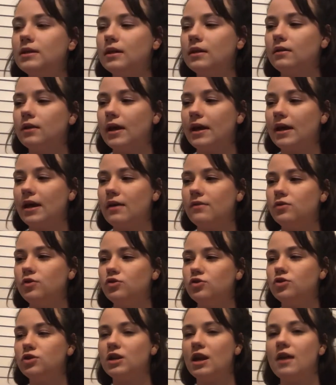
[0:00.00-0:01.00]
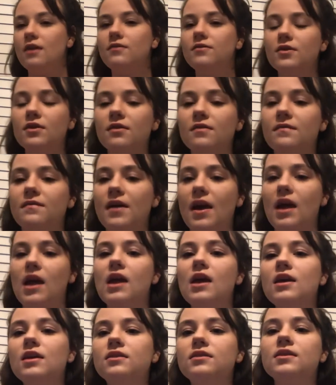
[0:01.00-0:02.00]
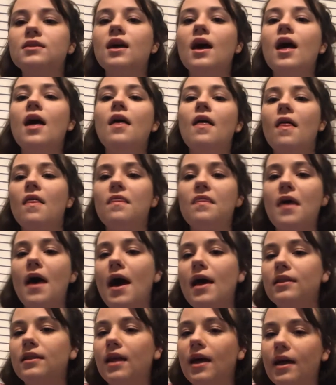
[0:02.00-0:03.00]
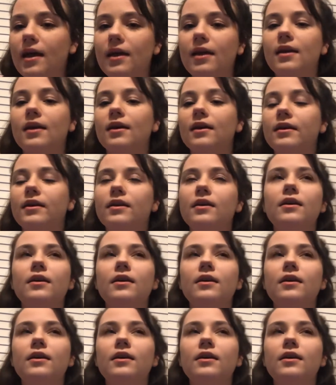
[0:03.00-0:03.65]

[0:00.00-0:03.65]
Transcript: that like if you shave your face, that like